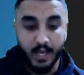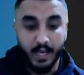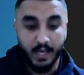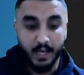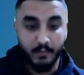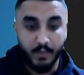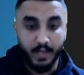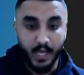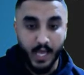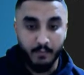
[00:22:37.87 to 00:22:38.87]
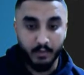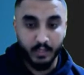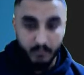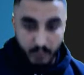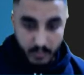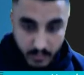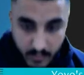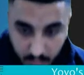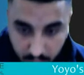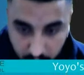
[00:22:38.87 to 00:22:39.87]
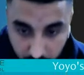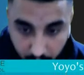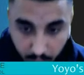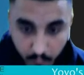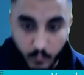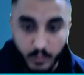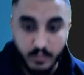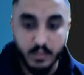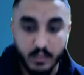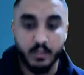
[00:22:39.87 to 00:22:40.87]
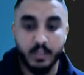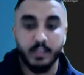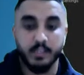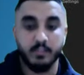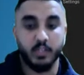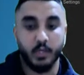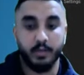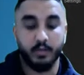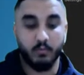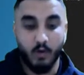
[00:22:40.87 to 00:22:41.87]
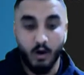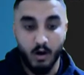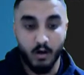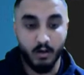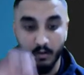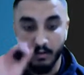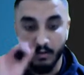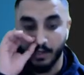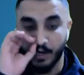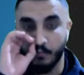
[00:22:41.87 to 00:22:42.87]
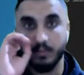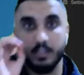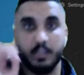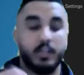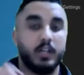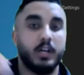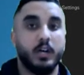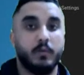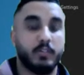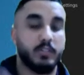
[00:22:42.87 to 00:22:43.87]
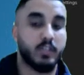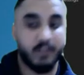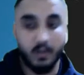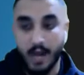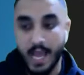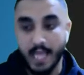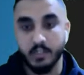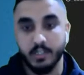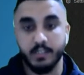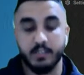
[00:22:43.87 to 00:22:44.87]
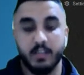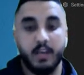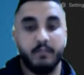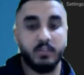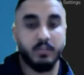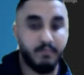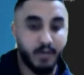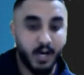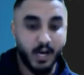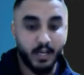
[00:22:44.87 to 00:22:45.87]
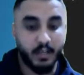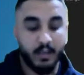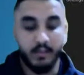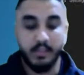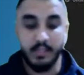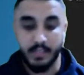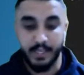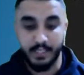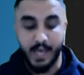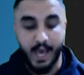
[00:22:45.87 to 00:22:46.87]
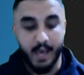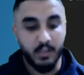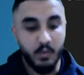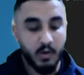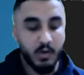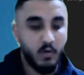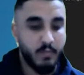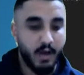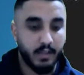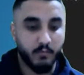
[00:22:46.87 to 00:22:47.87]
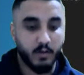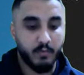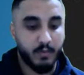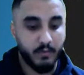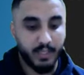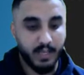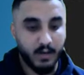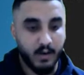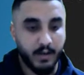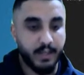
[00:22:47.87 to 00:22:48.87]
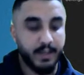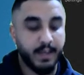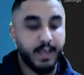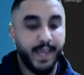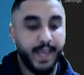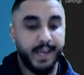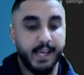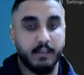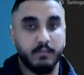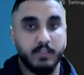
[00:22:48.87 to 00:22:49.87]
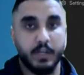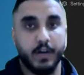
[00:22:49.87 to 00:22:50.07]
And I believe this is, when something is going wrong, when your server crashes, there's a bug, things like that. You want to know about it. You want to be able to get on it and,